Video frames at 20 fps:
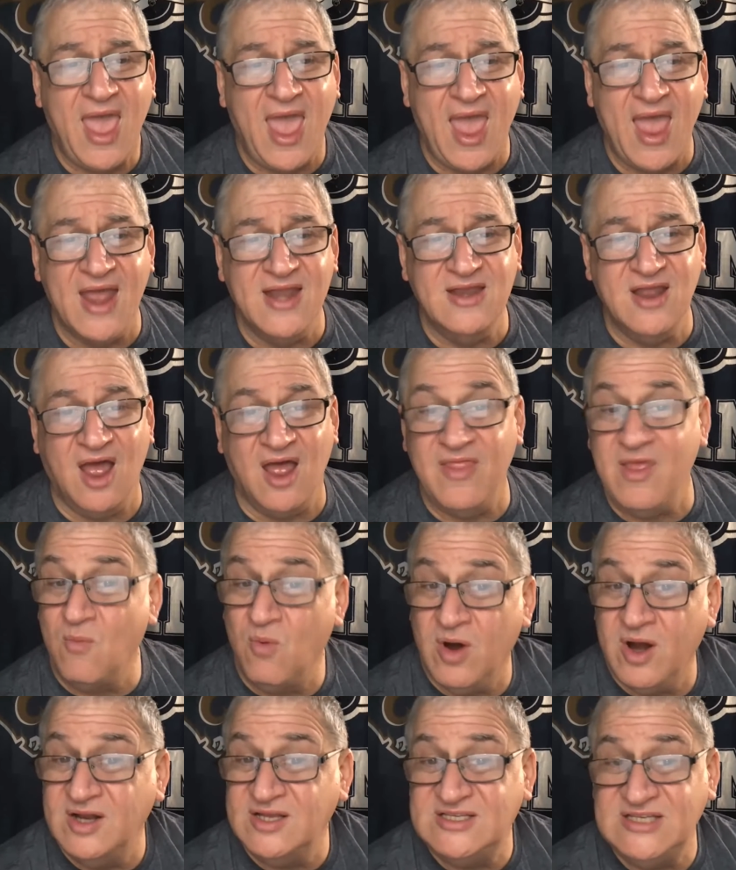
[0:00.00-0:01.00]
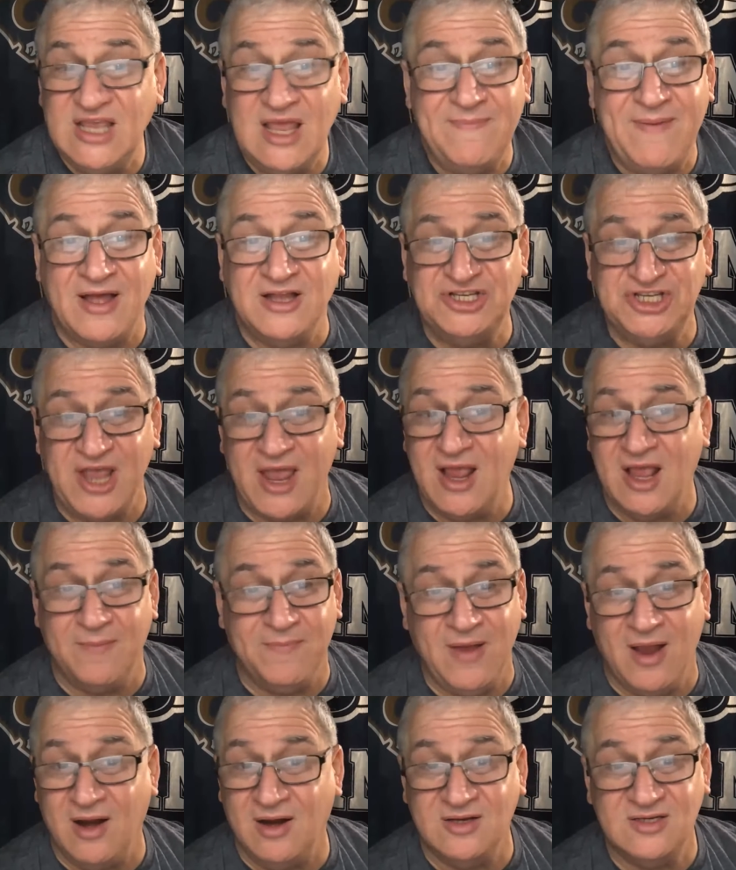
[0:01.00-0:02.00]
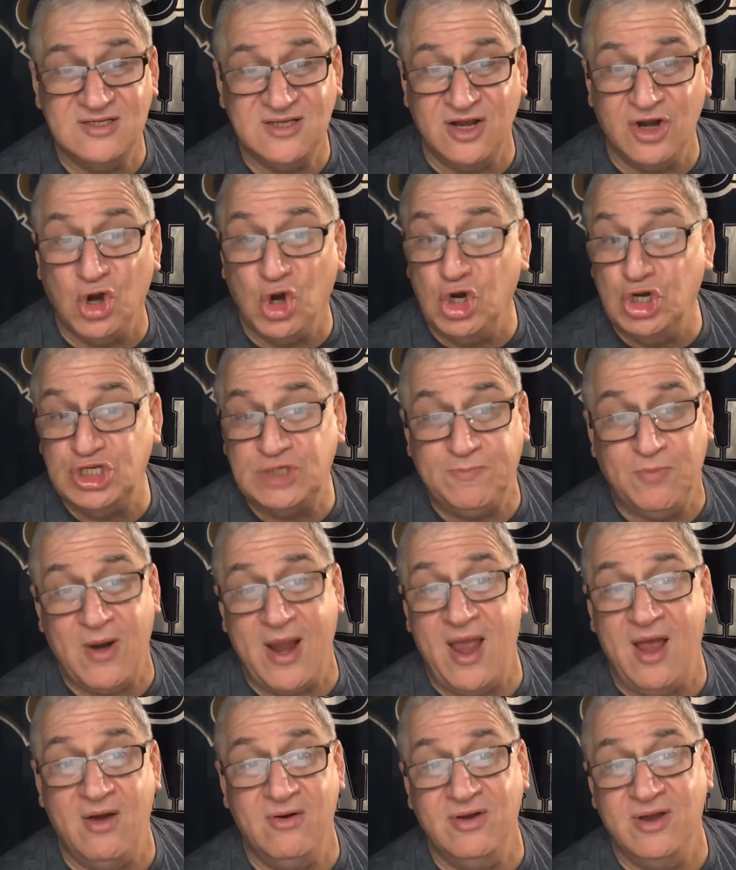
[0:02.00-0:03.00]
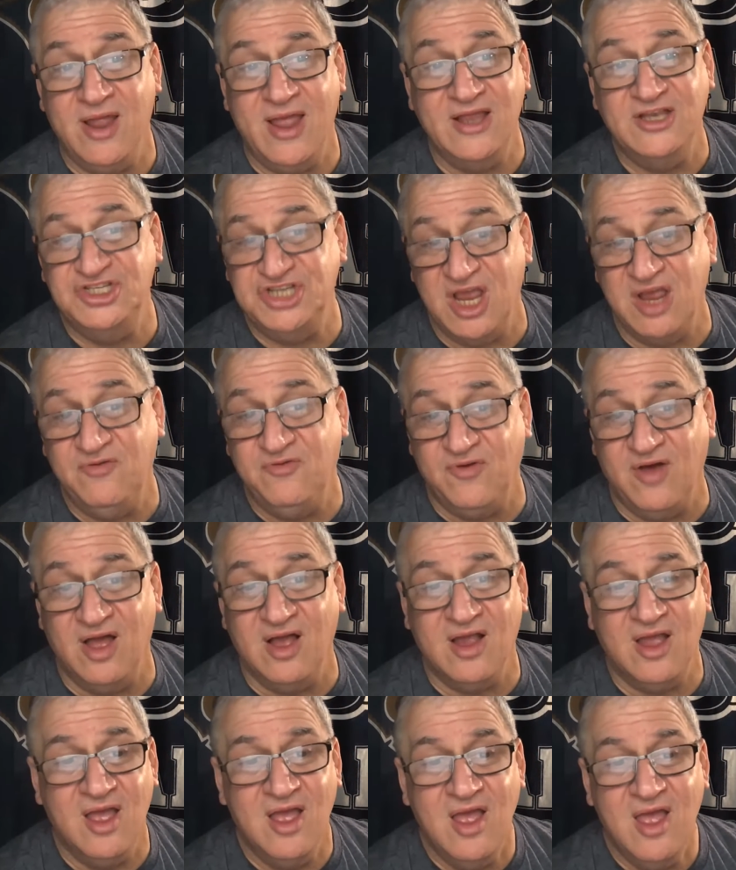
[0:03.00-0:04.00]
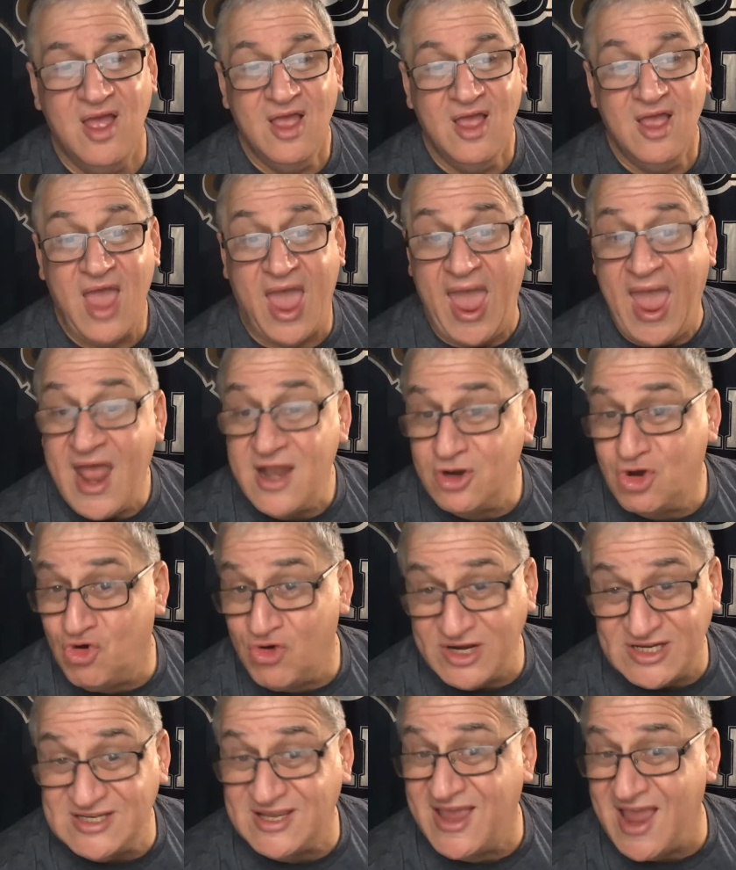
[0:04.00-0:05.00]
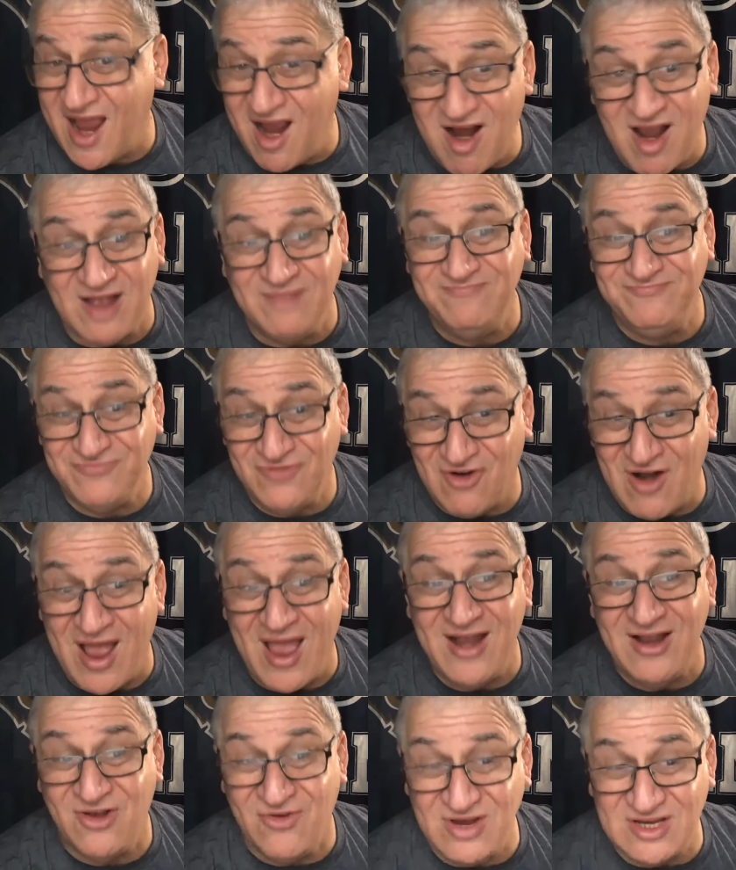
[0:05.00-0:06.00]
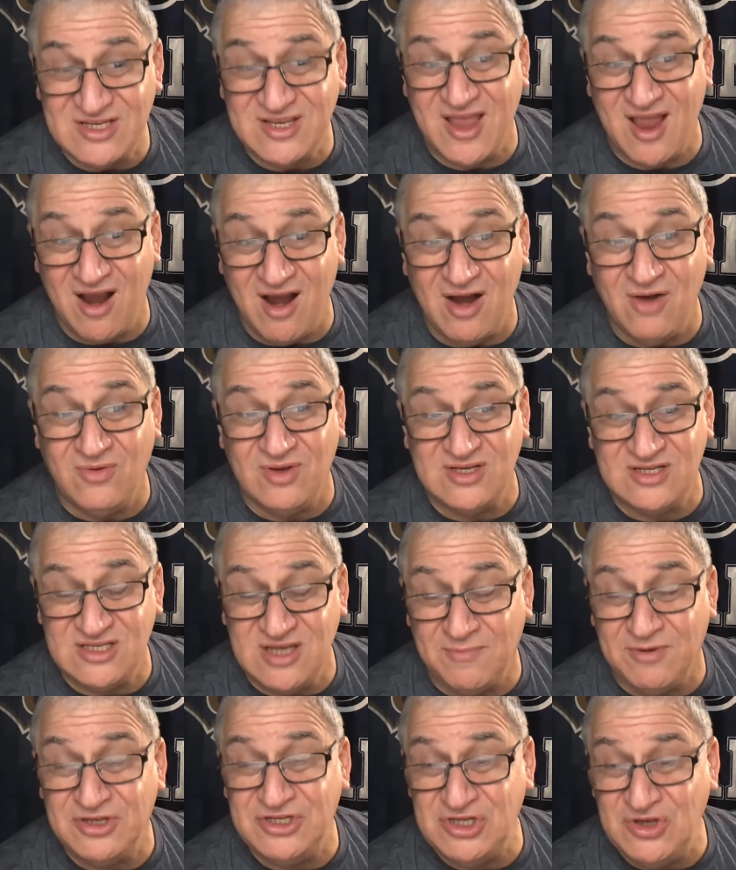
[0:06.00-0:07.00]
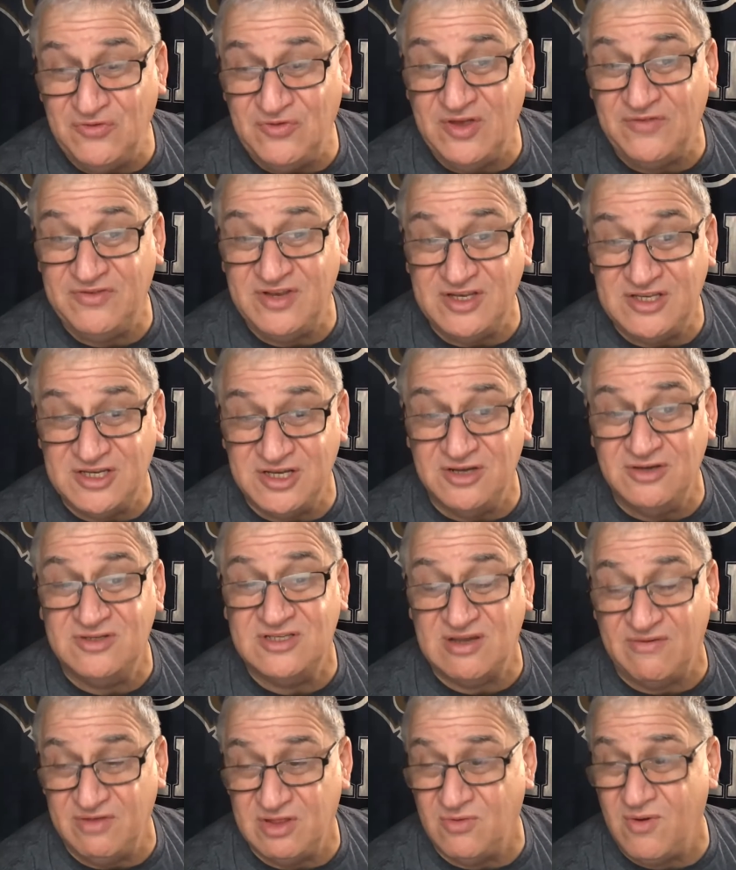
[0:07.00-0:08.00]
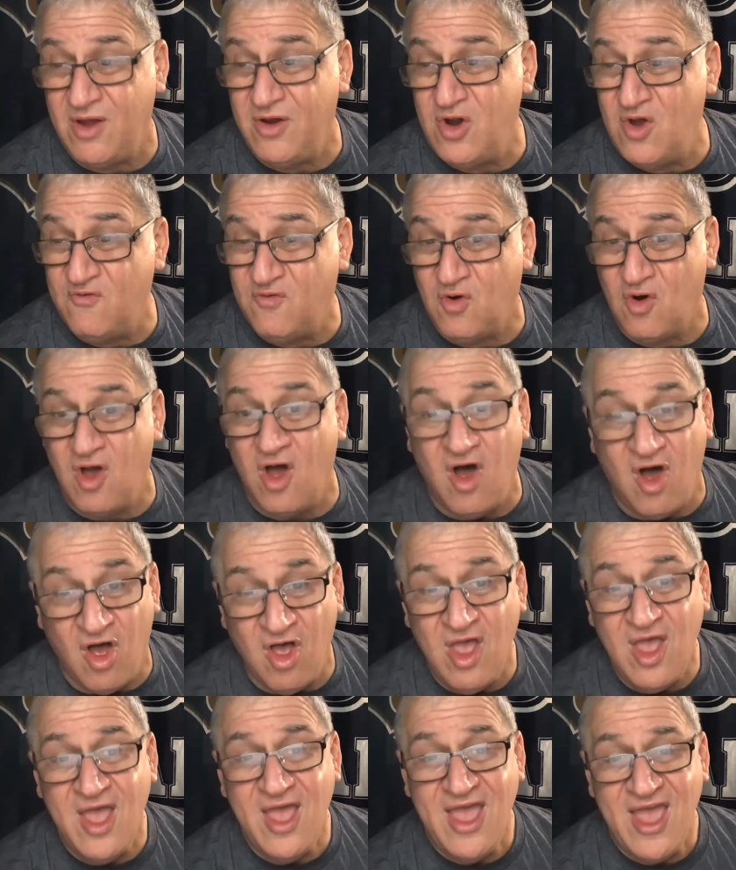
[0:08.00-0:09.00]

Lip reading: And then we're going to see about Jacob Harris and Ernest Brown and Jake Funk and Chris Garrett, right? Chris Garrett was number 252, 7th round overall.